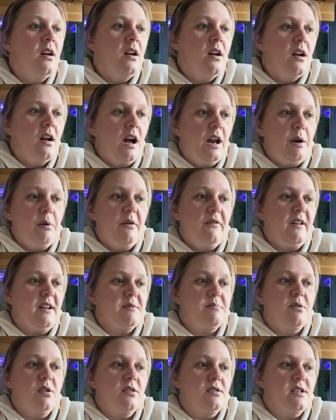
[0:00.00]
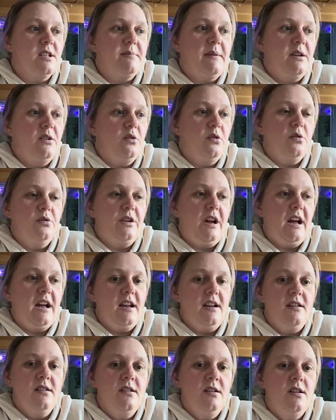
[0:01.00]
I don't know if that's because I spend all
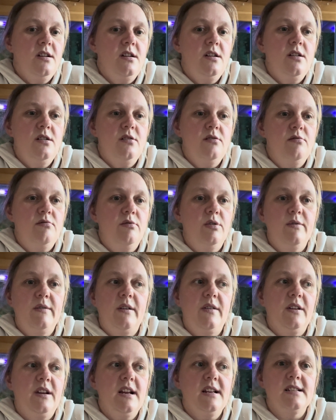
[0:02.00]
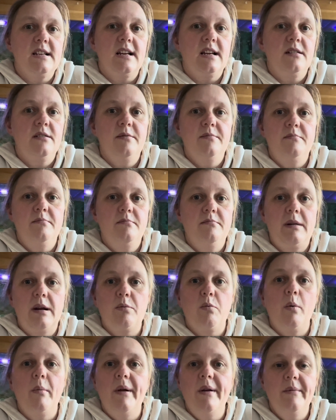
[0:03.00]
day running around the kids like a mad
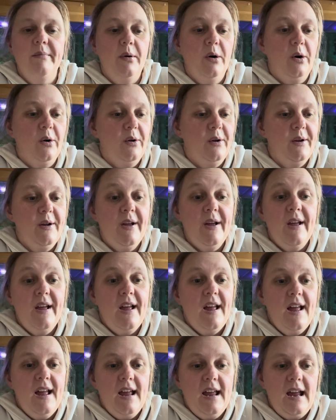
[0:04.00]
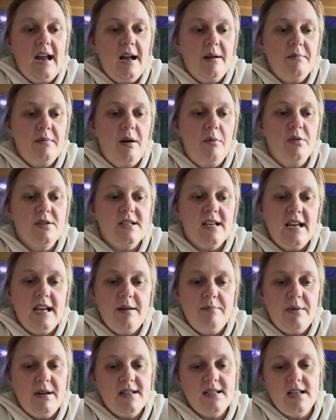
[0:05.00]
woman, but yeah, I want to
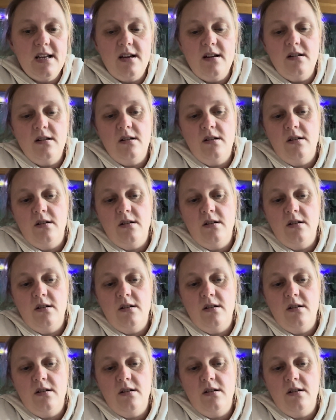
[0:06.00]
eat better.